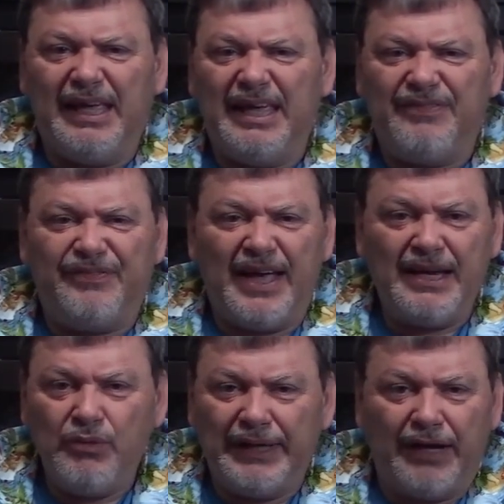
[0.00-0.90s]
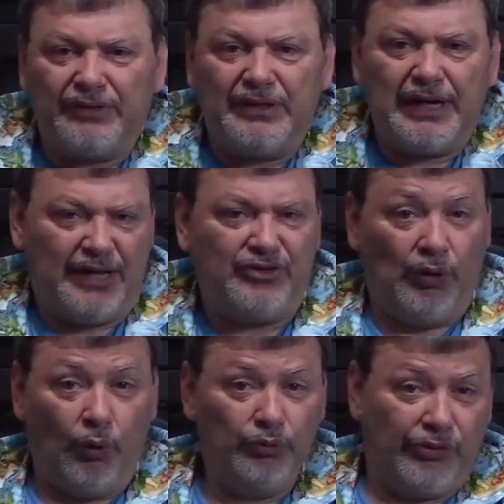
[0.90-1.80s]
if anyone out there has an
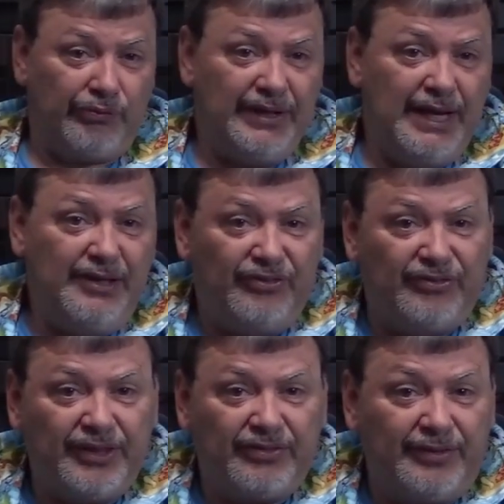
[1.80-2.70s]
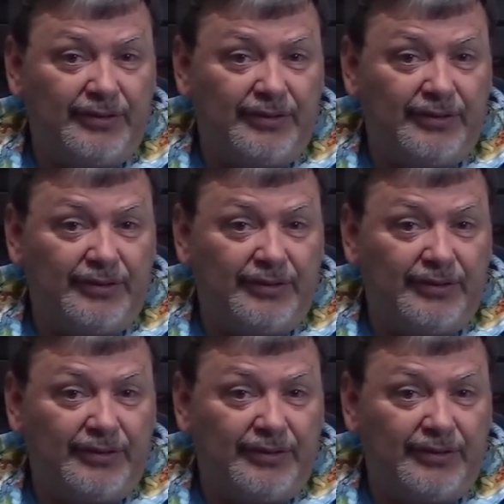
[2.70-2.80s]
old 386